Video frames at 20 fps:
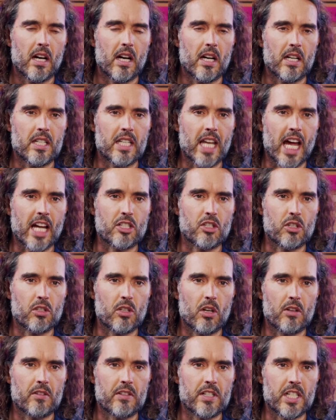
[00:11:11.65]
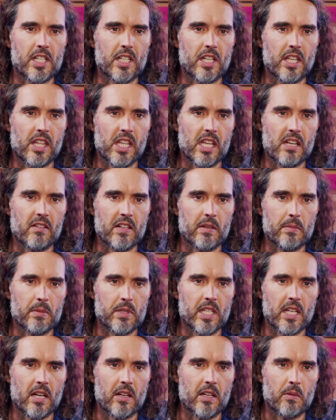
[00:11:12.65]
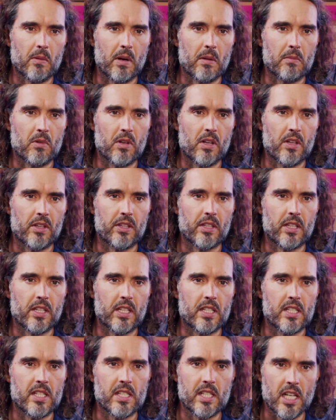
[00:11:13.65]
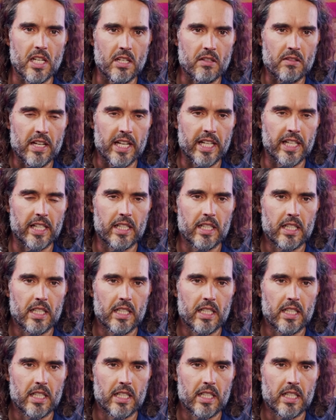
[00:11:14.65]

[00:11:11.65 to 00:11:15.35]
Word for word: natural origin theory was the only one worth considering.